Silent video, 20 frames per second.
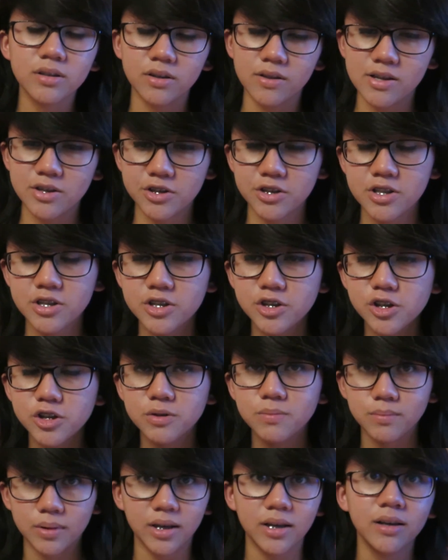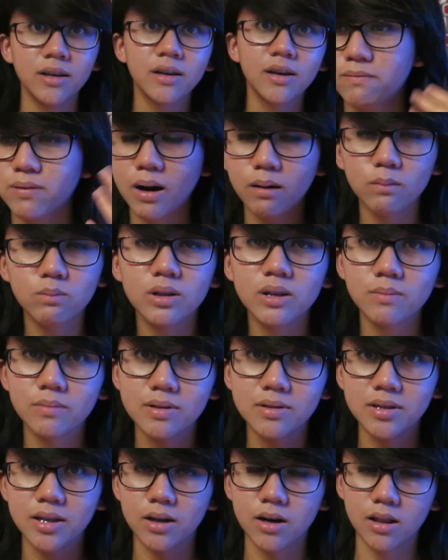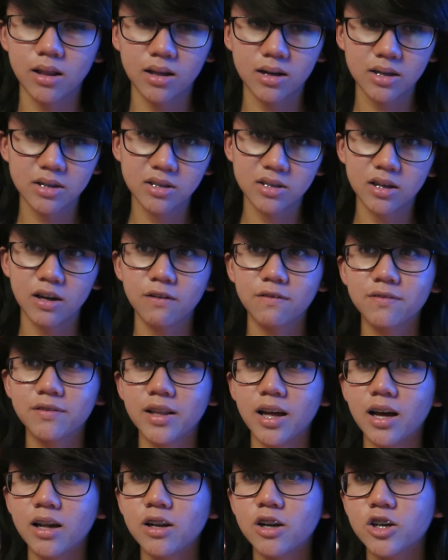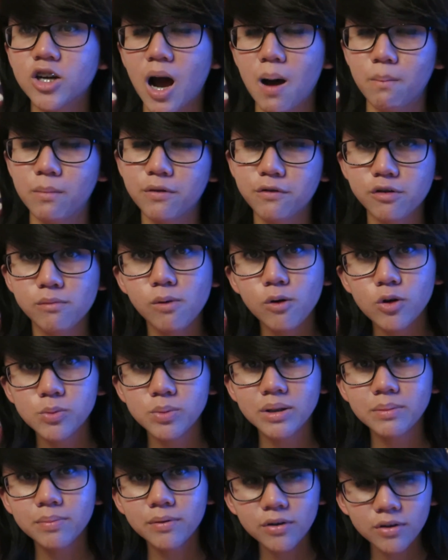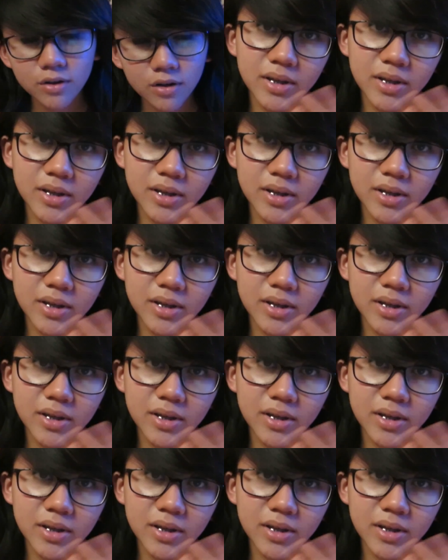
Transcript: No, this is just me. I've probably missed out a lot of stuff that are common for most people.